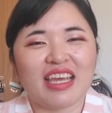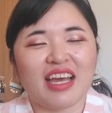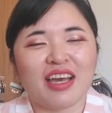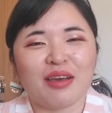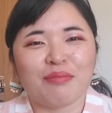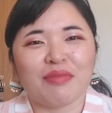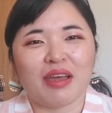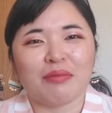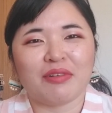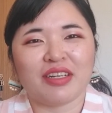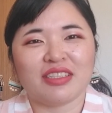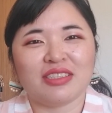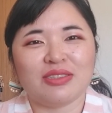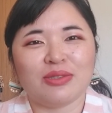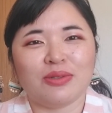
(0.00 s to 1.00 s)
I'm
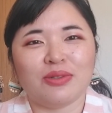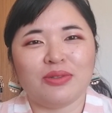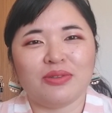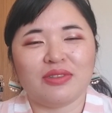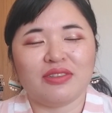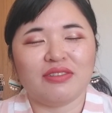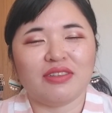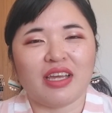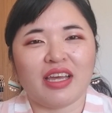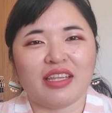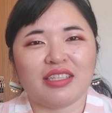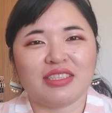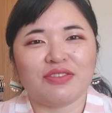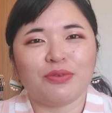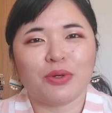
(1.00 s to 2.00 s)
gonna do the
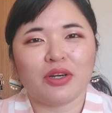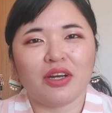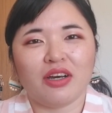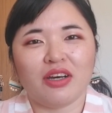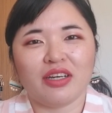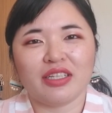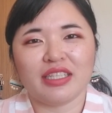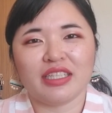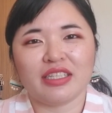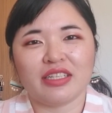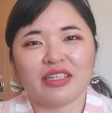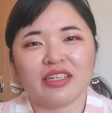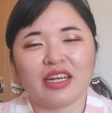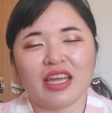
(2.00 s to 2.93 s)
Sephora haul here,